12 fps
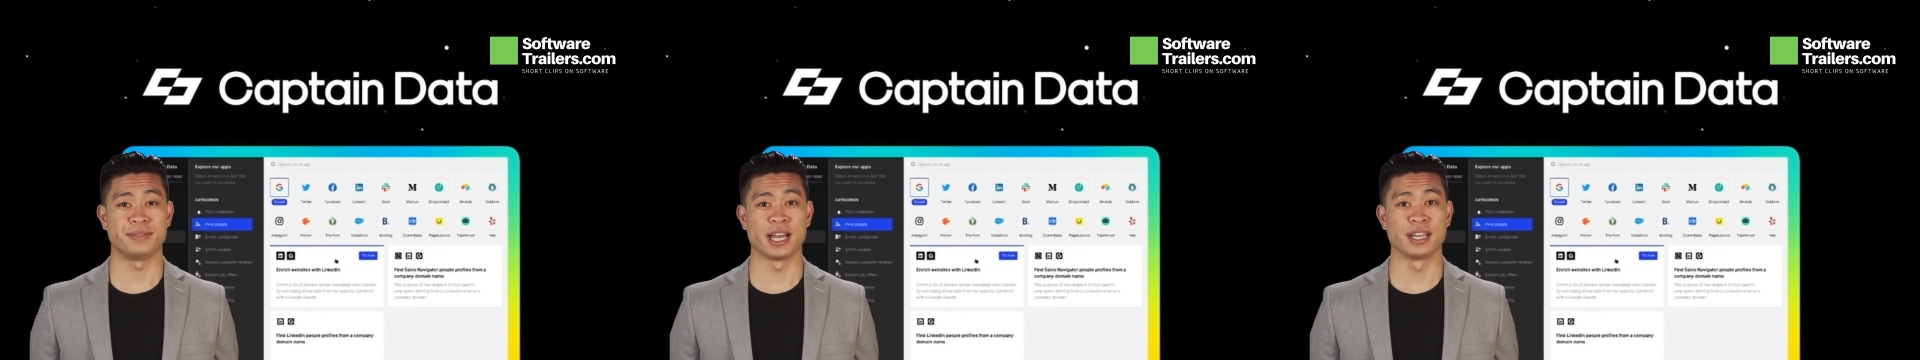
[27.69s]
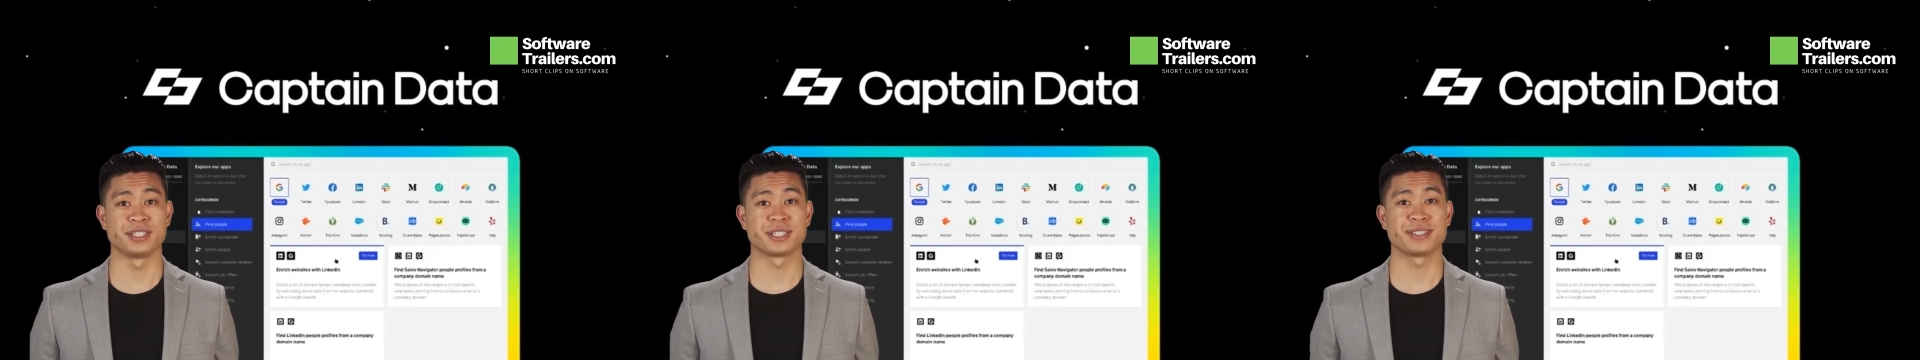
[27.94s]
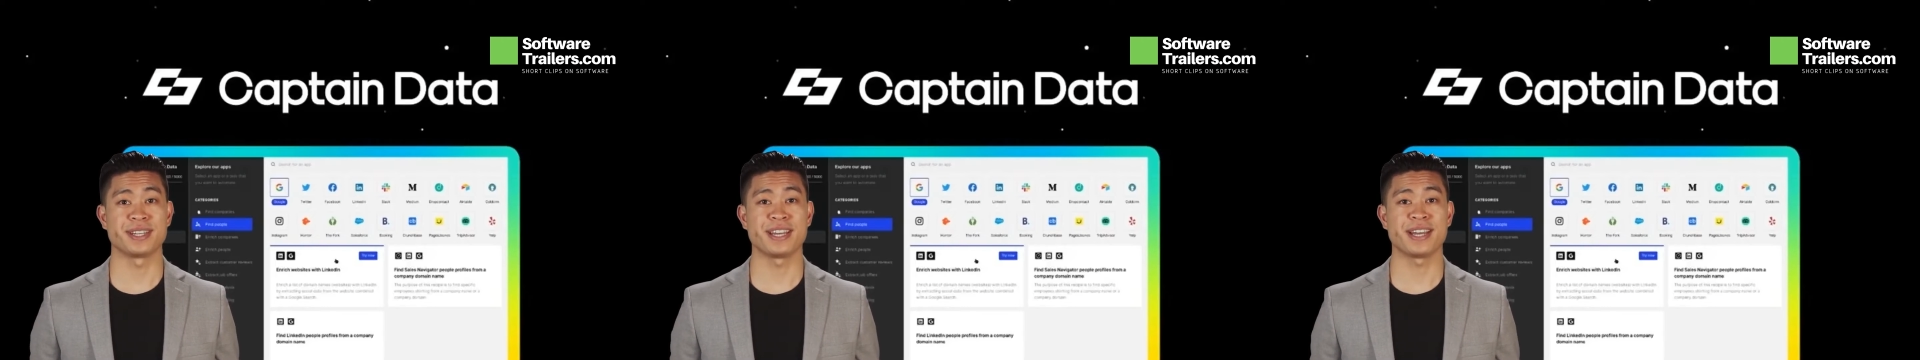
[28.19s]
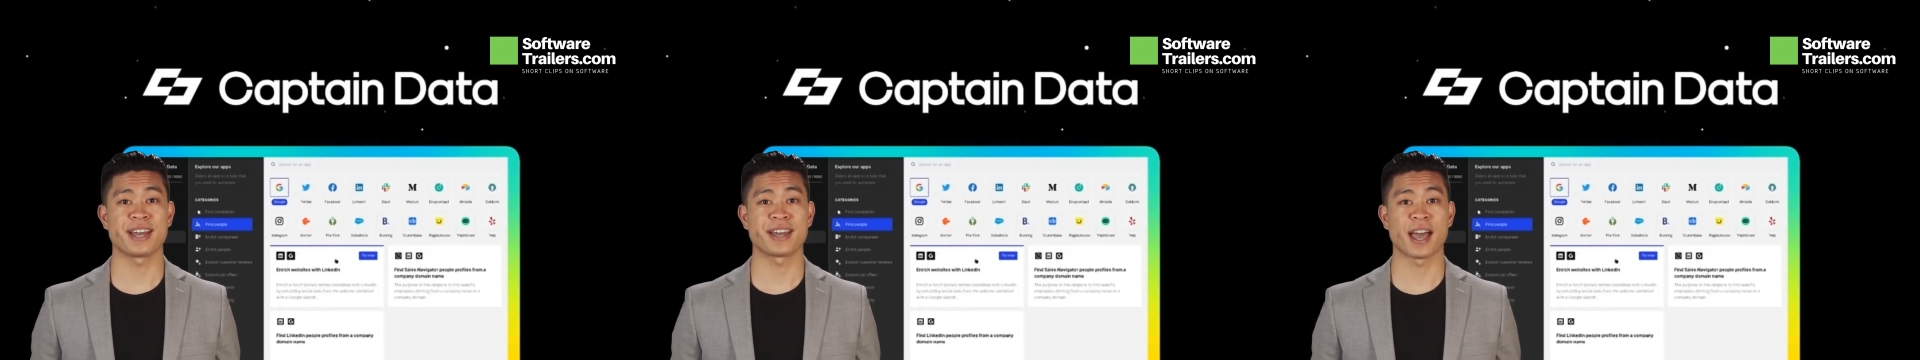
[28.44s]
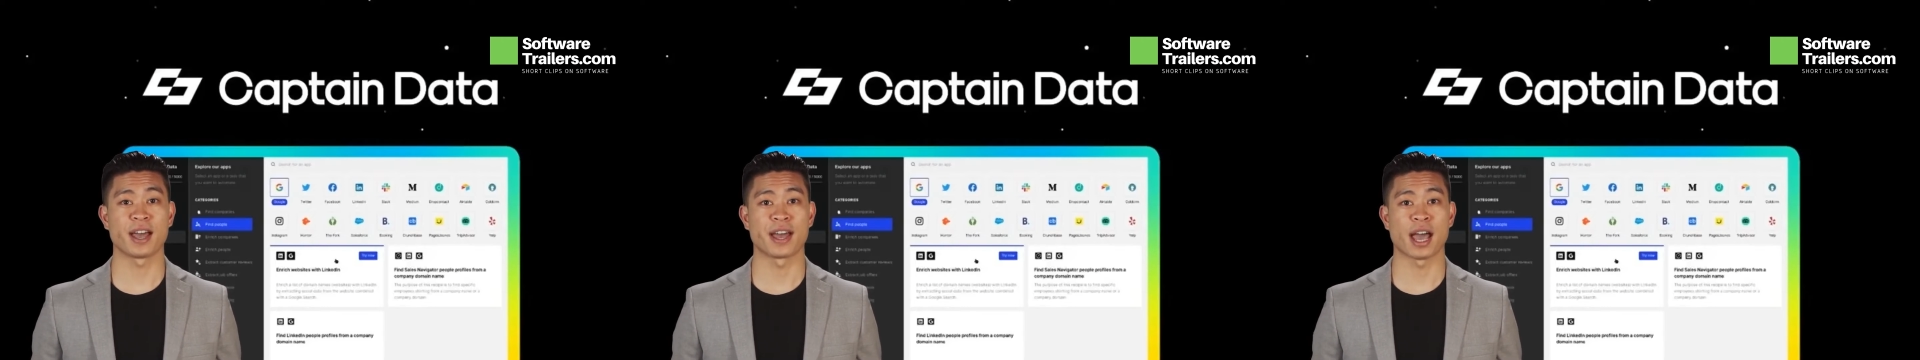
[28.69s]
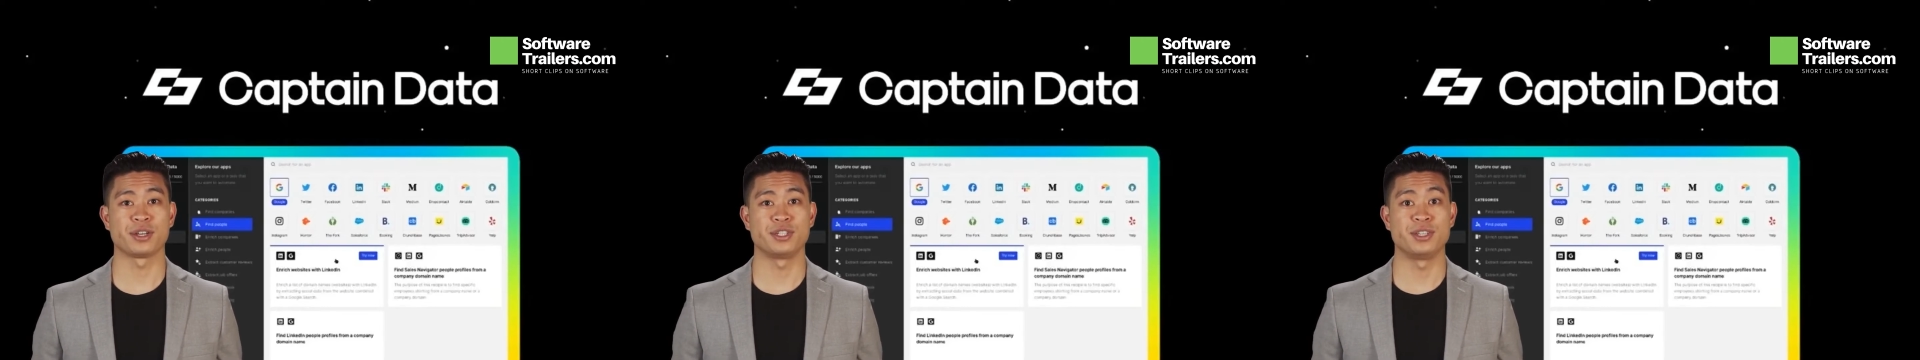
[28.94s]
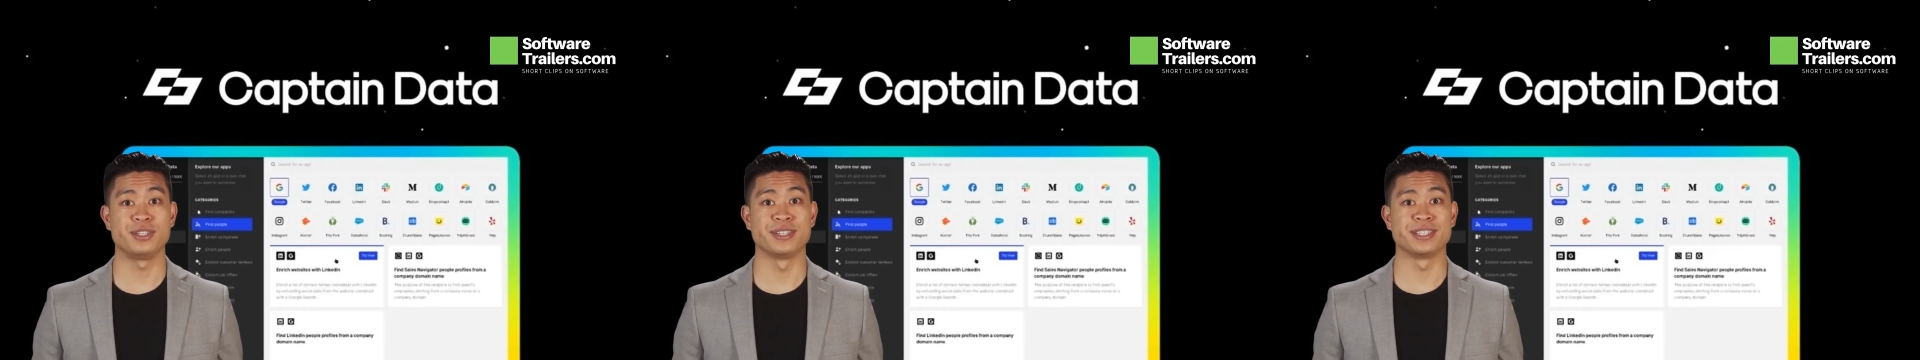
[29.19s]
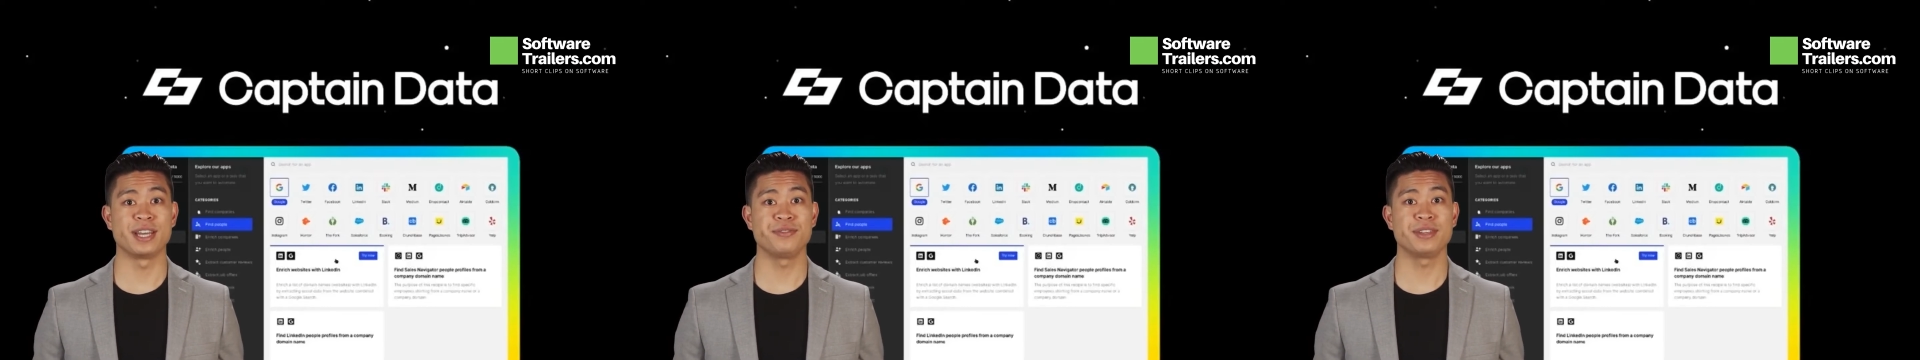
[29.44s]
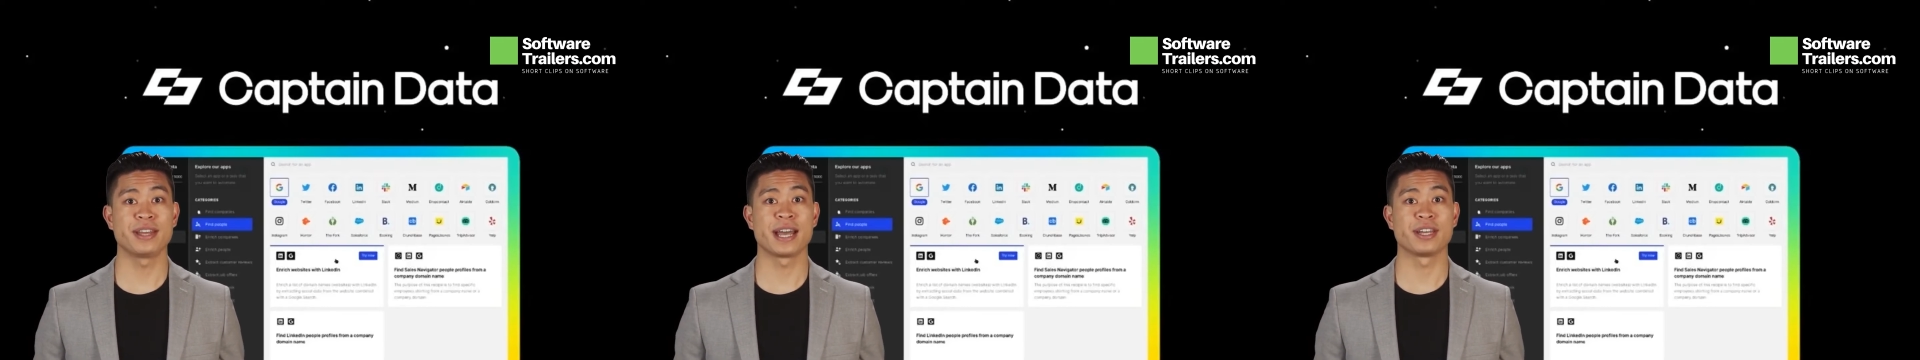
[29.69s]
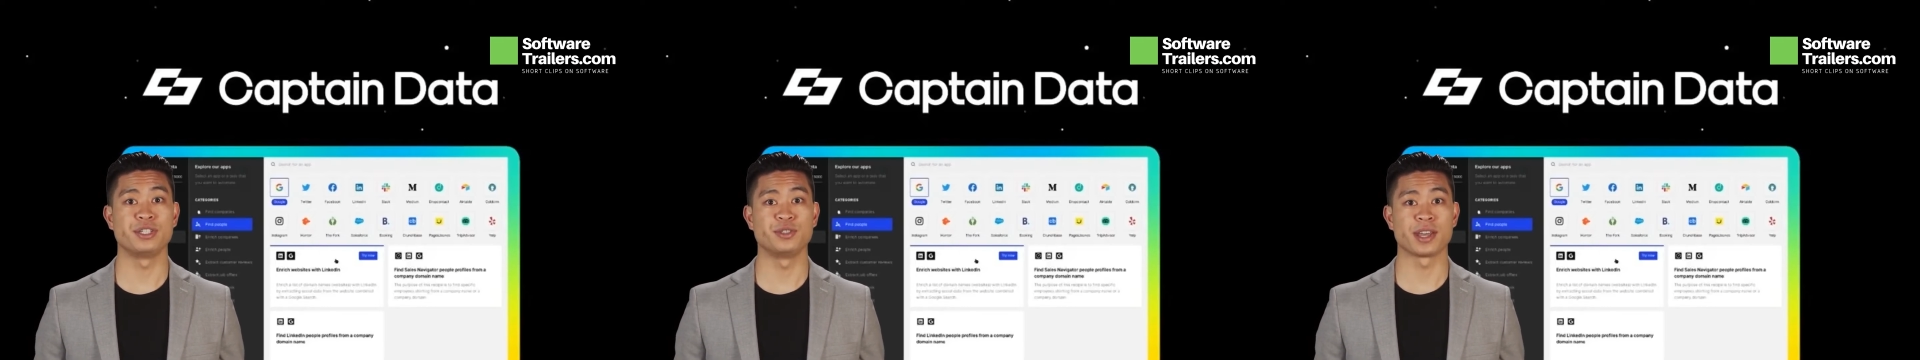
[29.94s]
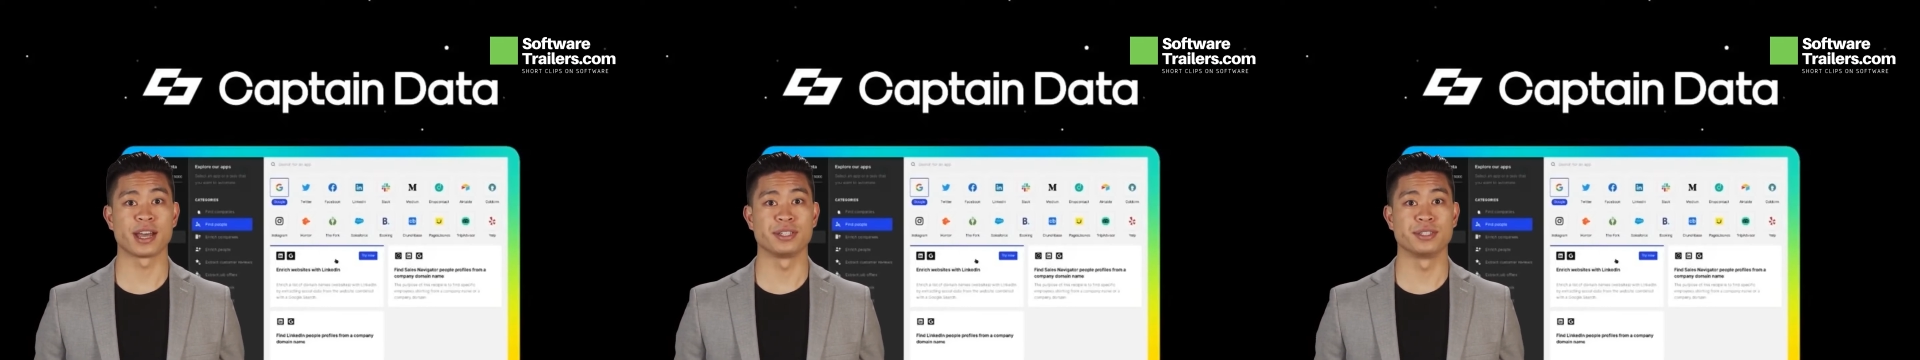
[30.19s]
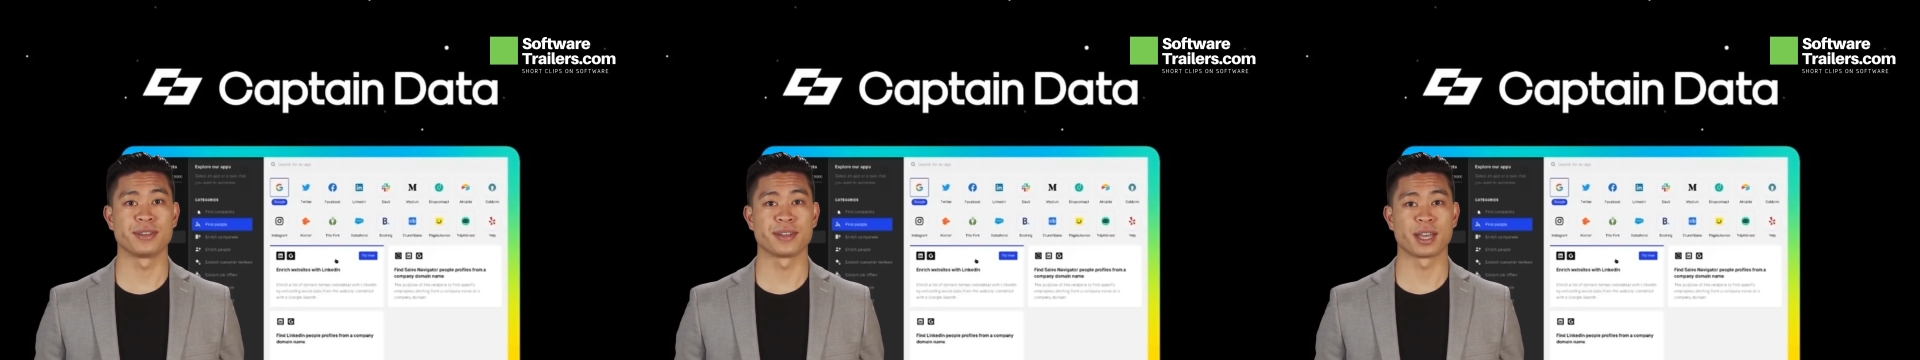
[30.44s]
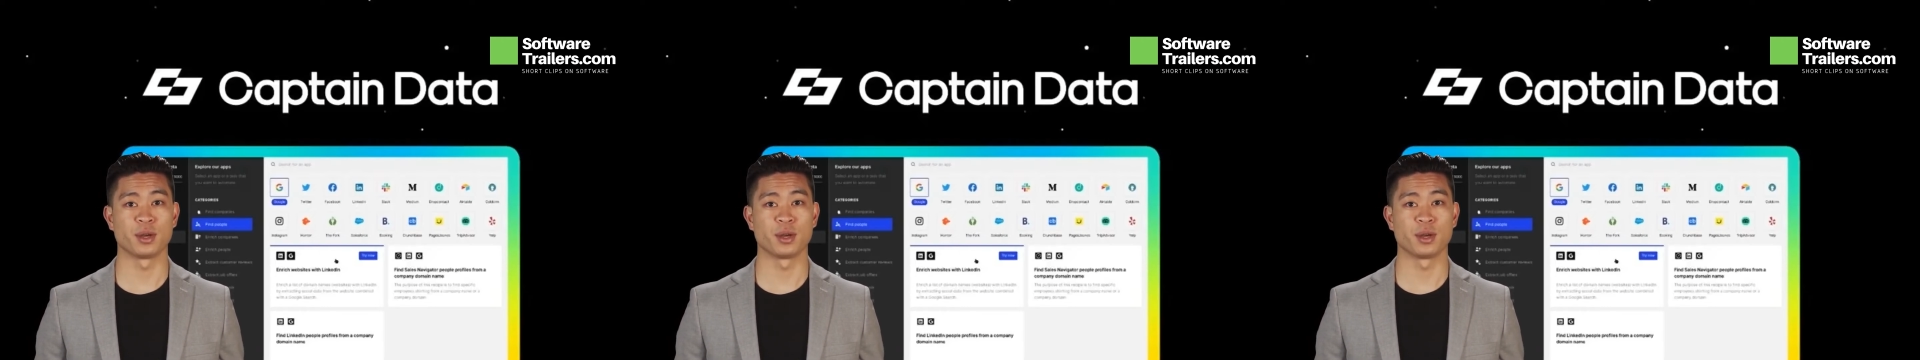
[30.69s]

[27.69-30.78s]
Captain Data allows you to safely extract,